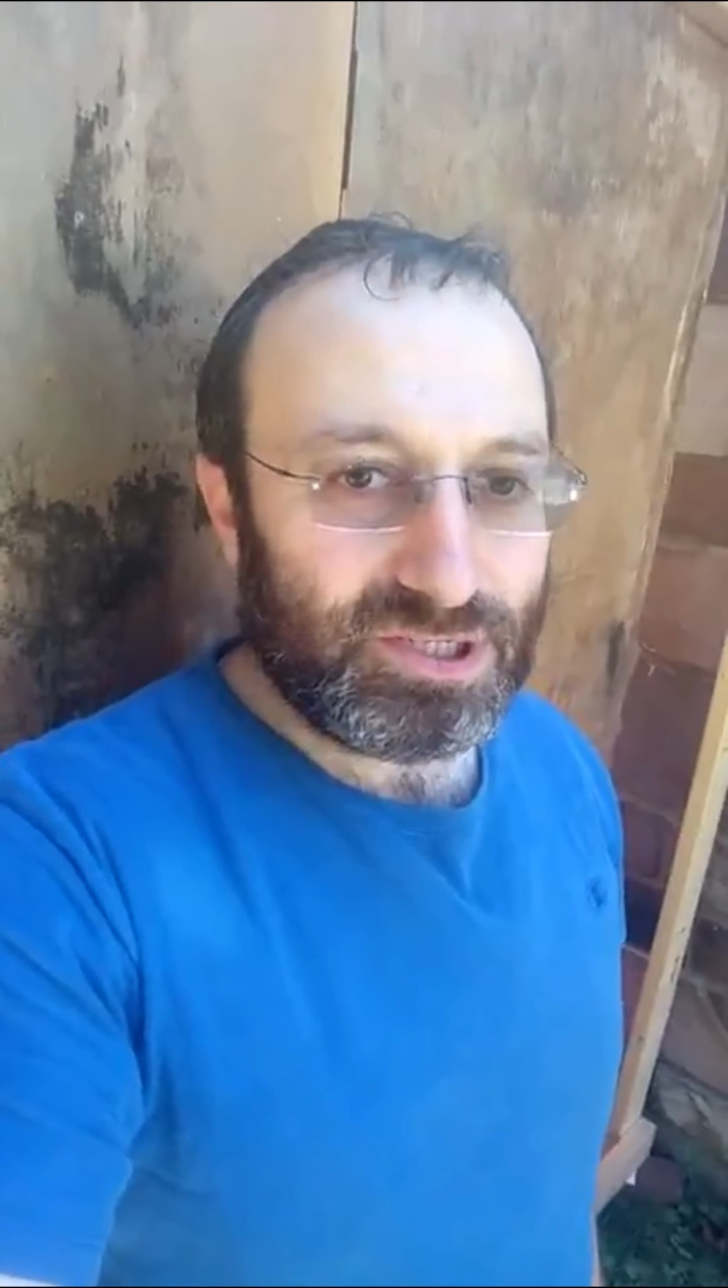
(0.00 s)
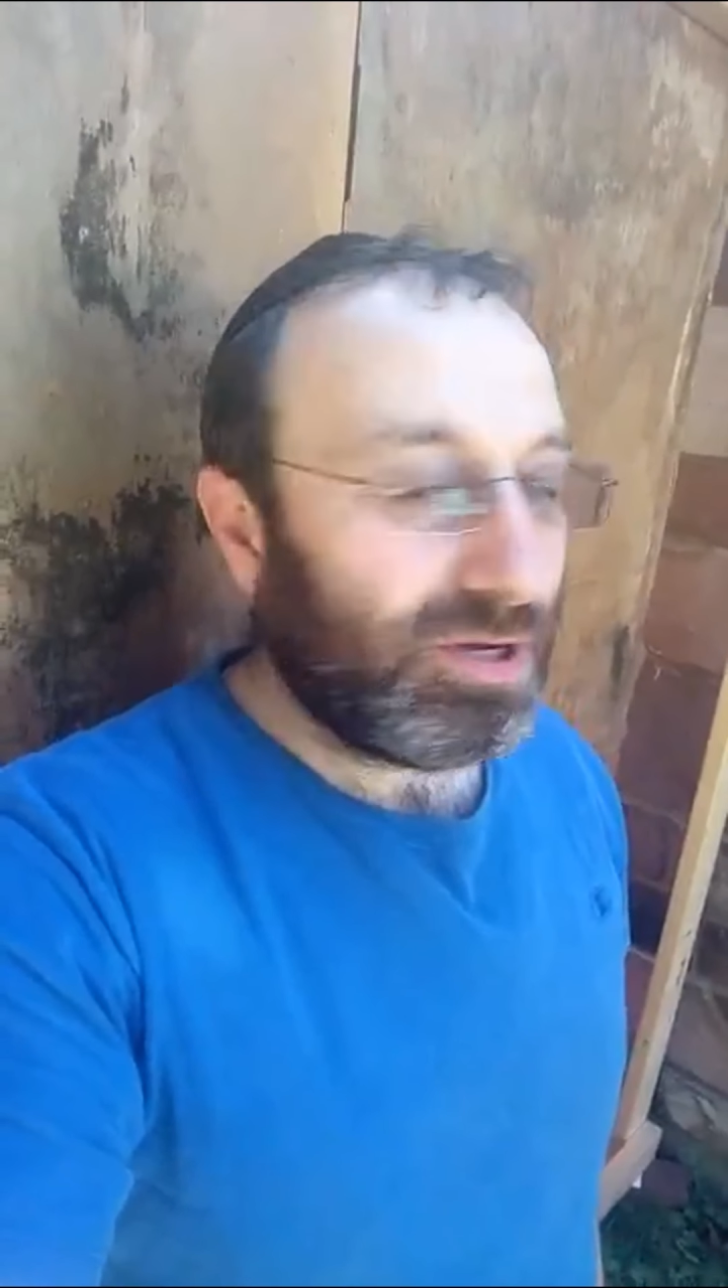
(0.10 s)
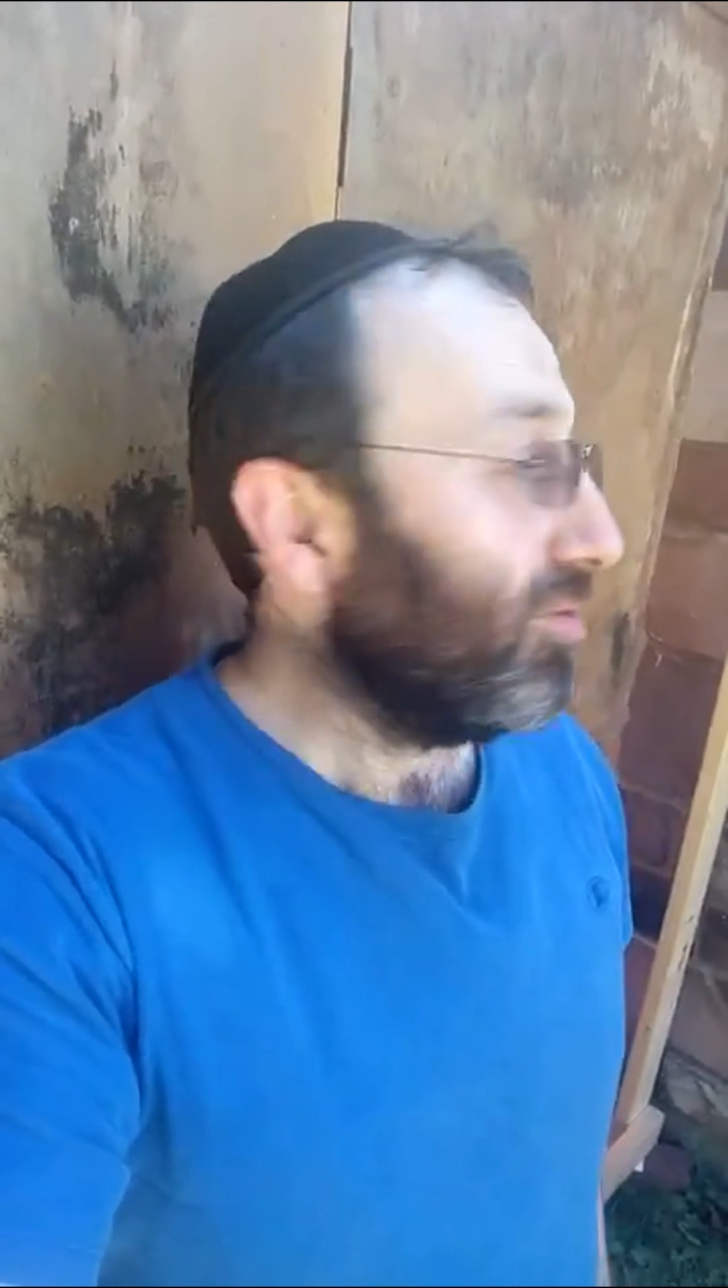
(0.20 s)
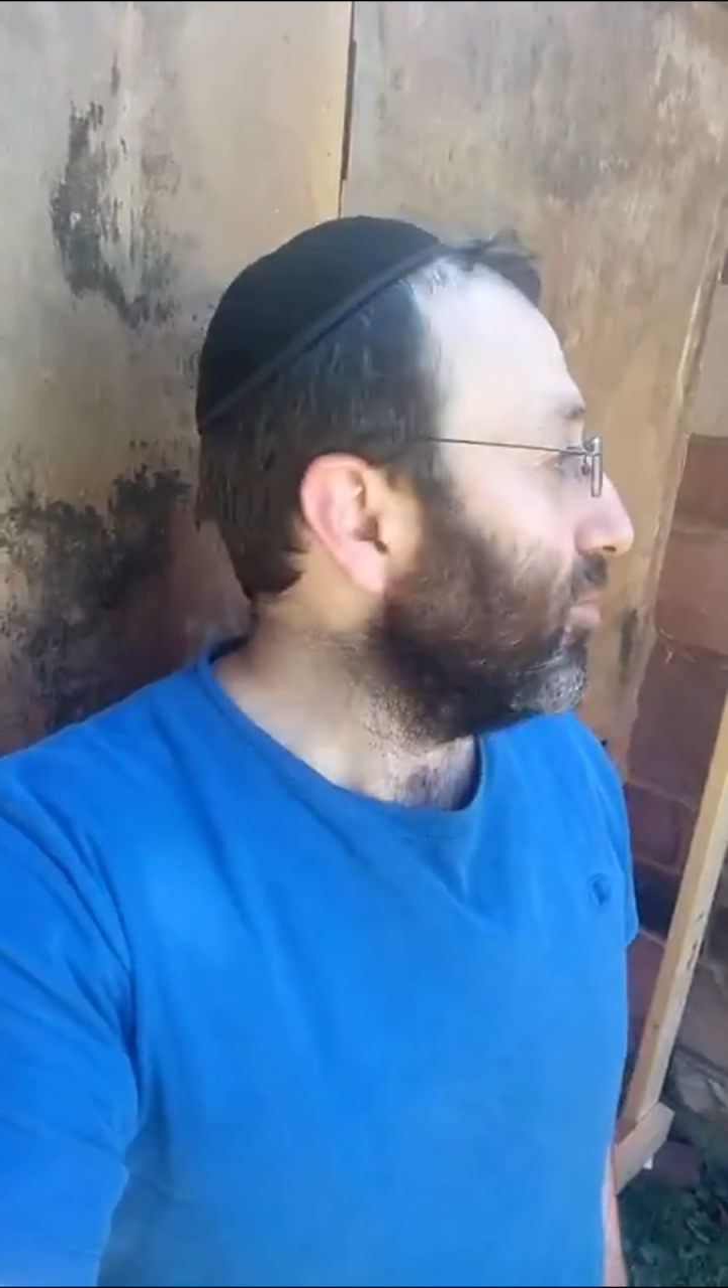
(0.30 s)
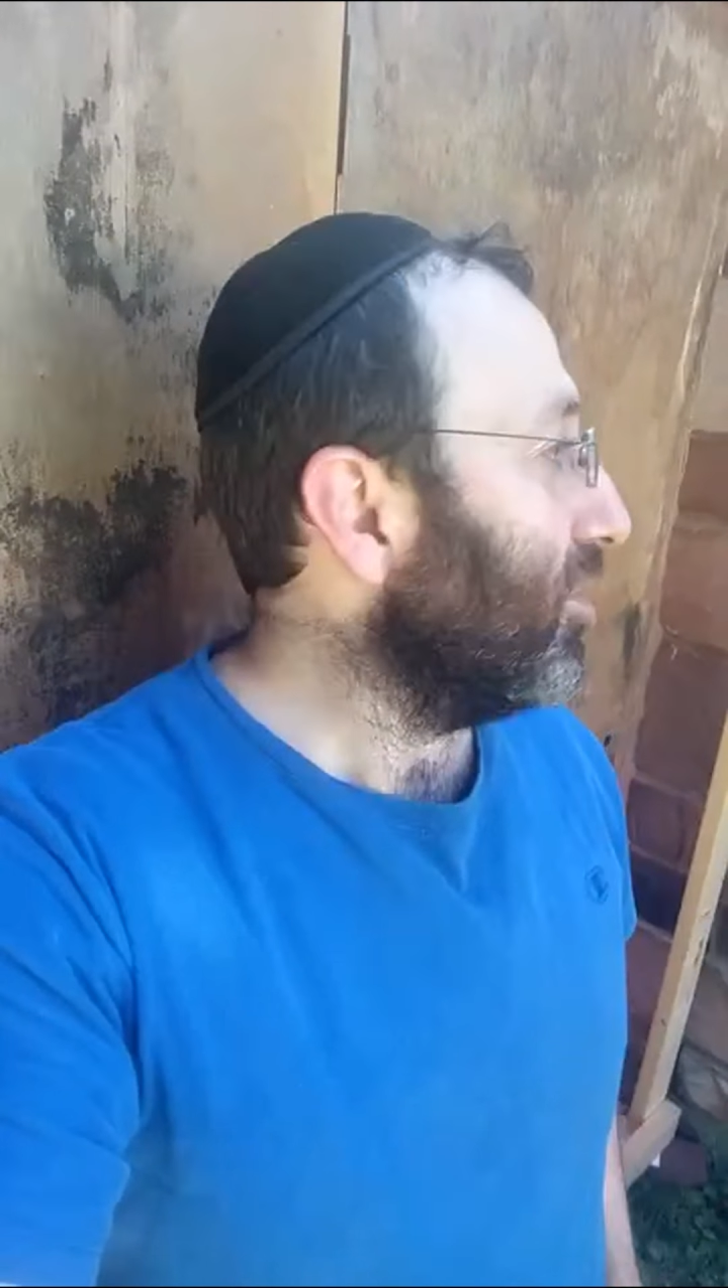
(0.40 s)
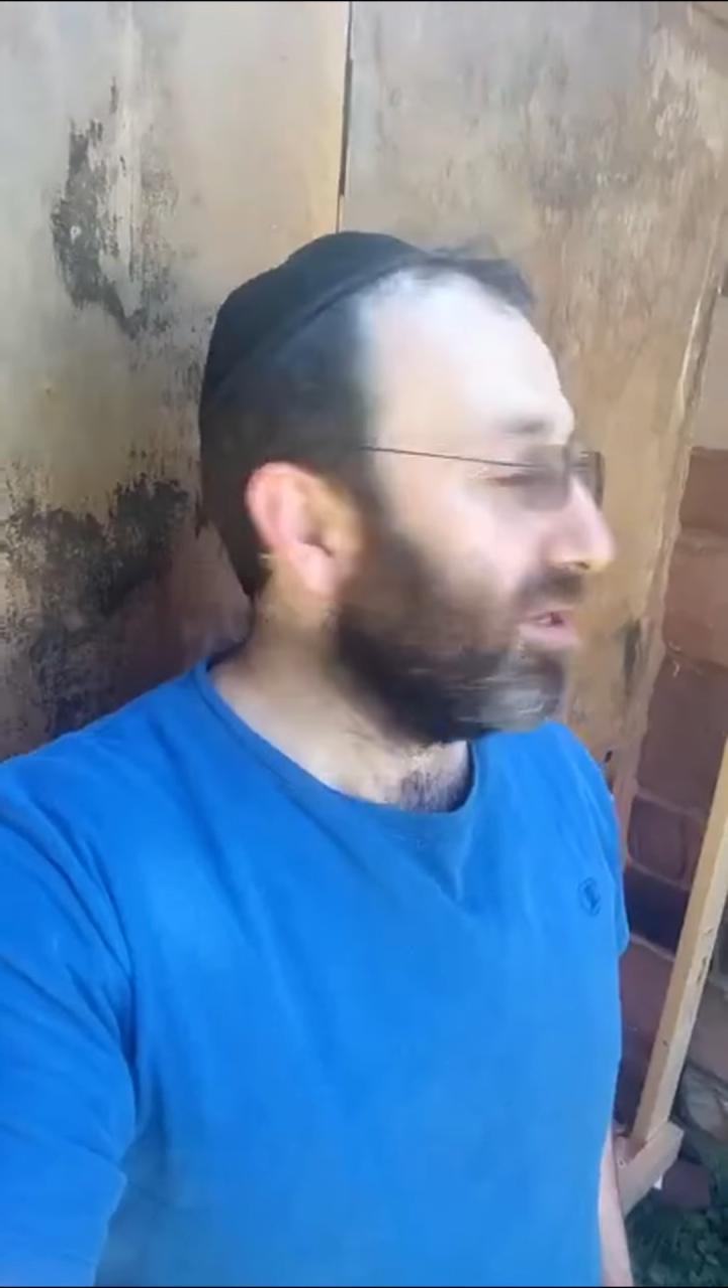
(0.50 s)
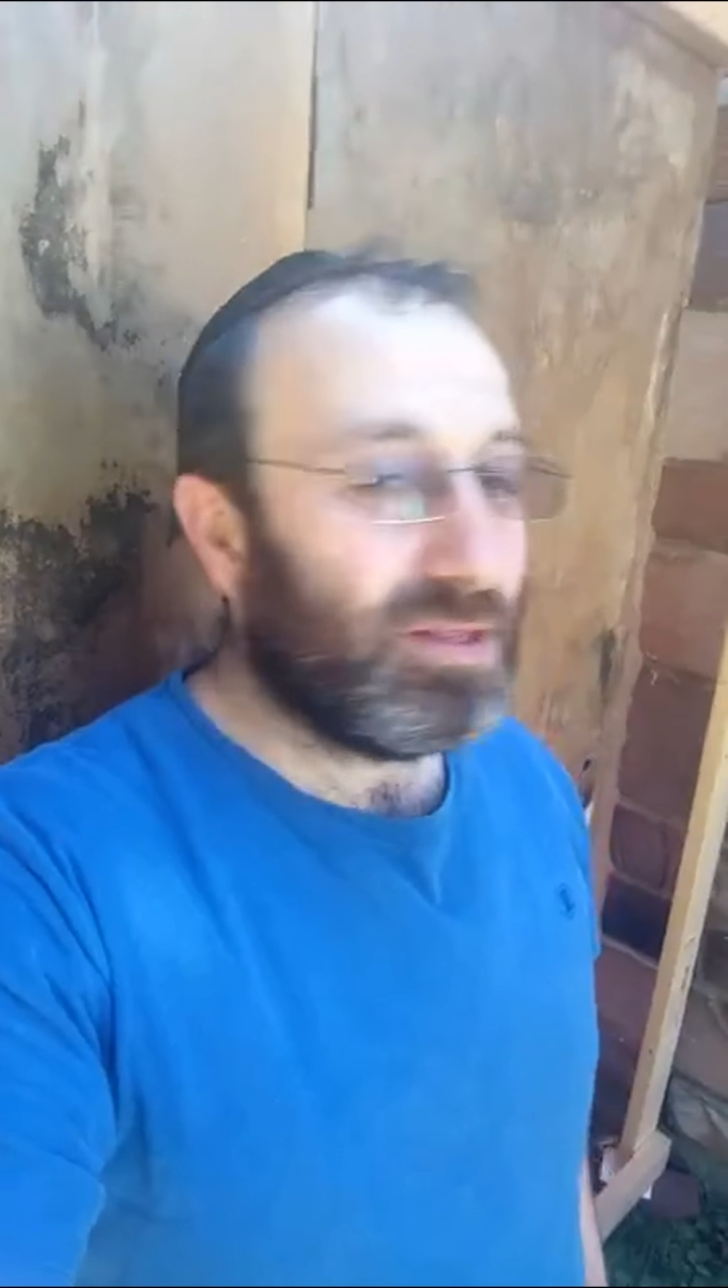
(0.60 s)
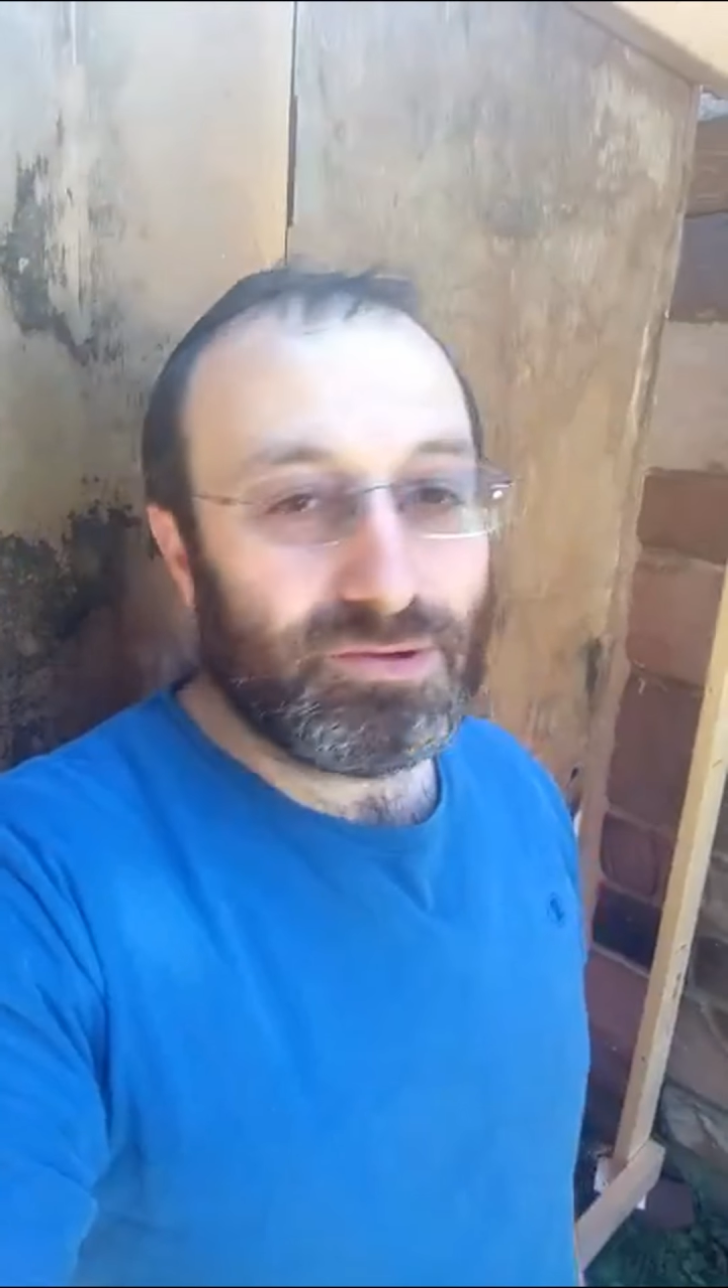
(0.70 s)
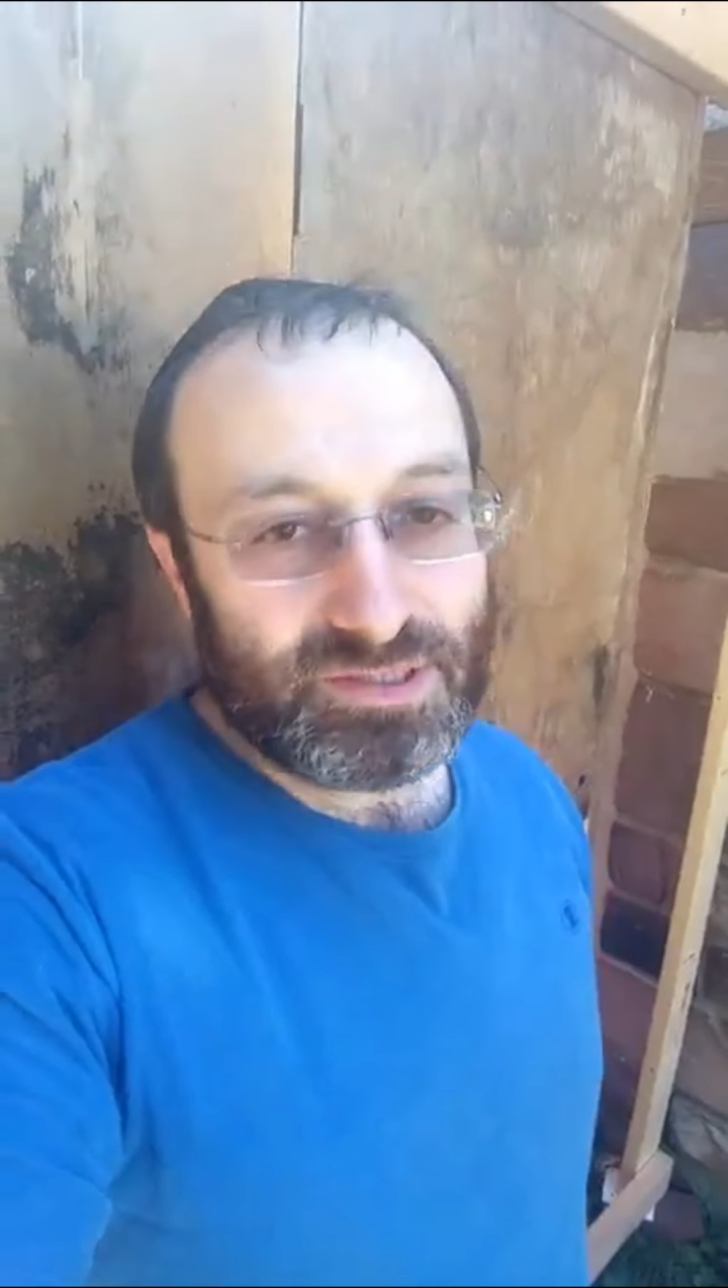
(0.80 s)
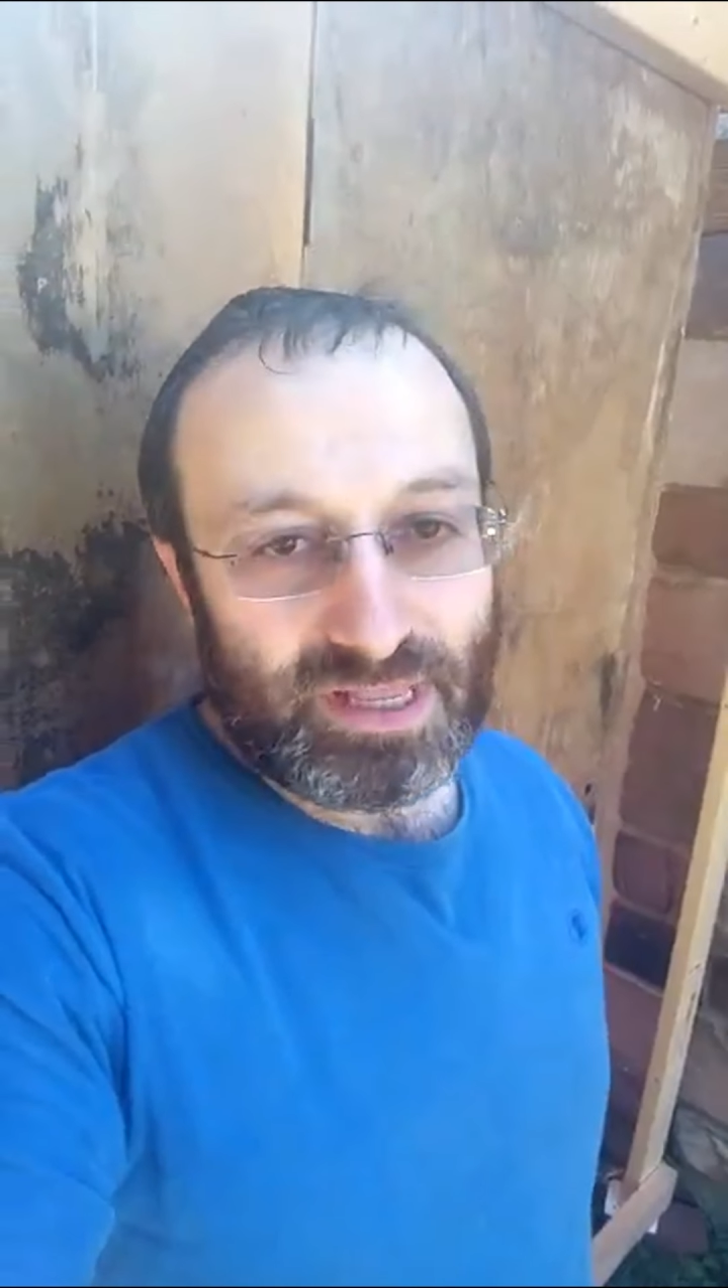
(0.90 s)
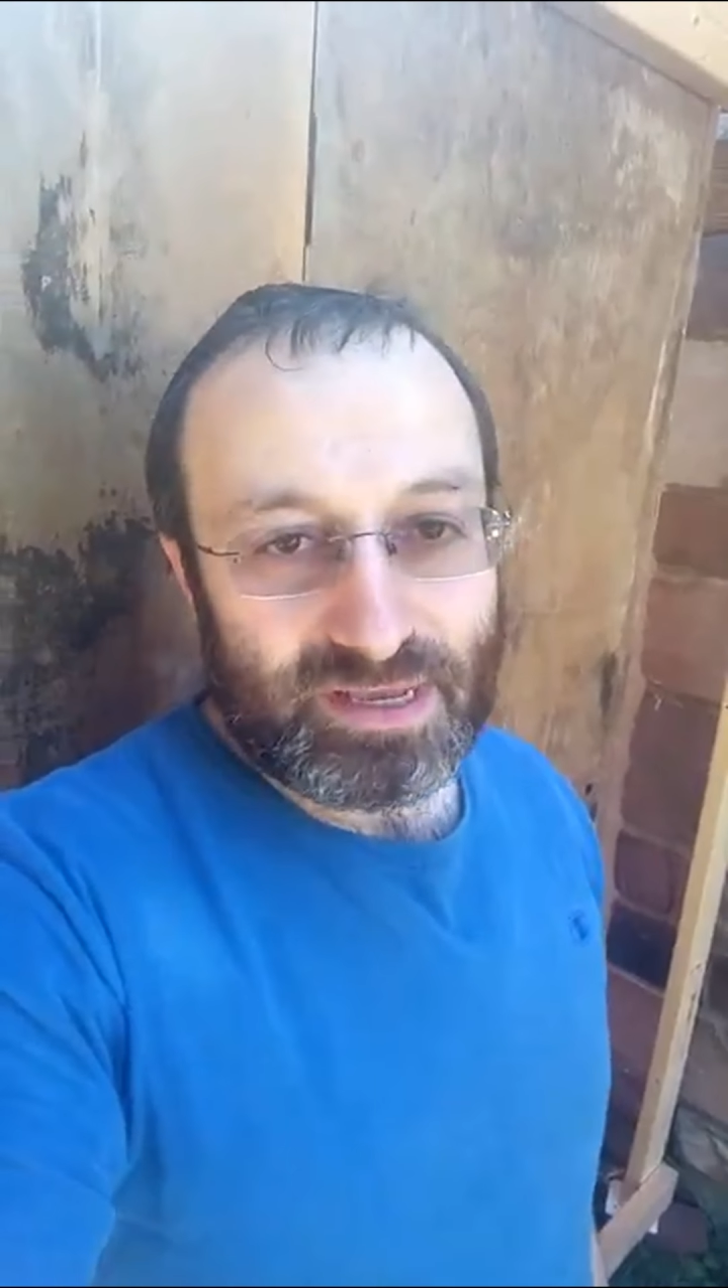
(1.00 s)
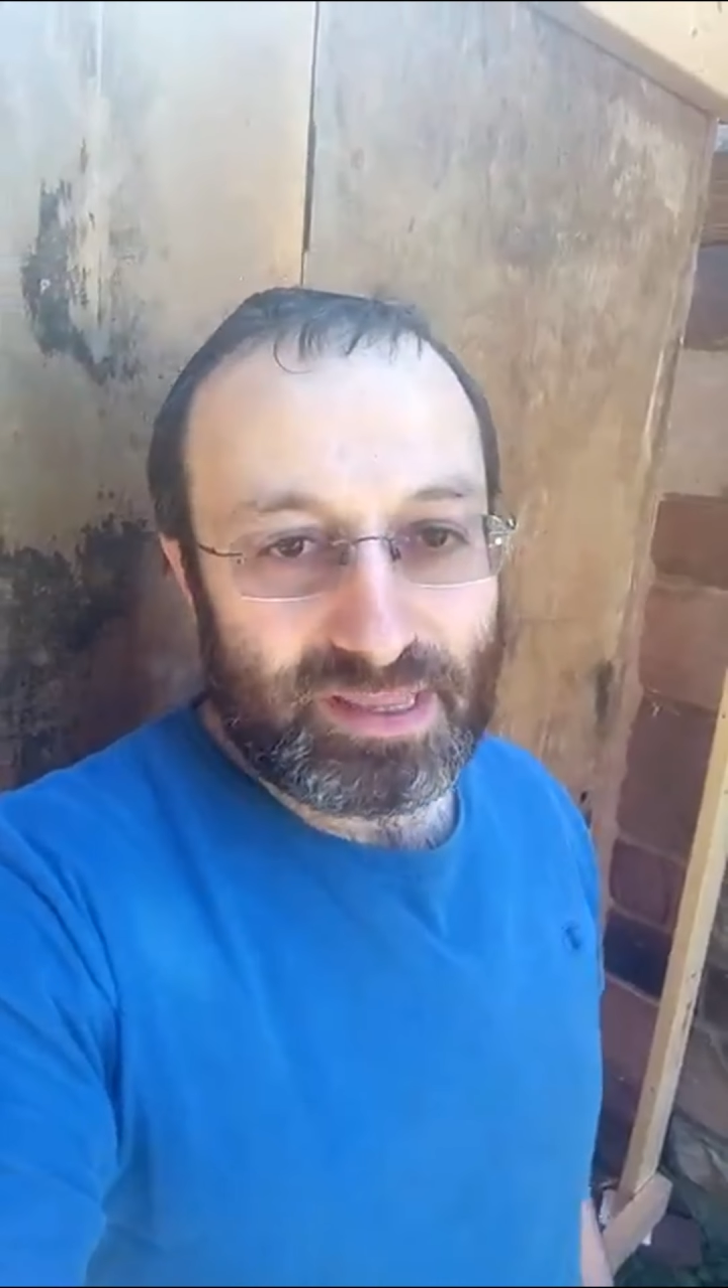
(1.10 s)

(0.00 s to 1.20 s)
show you what it looks like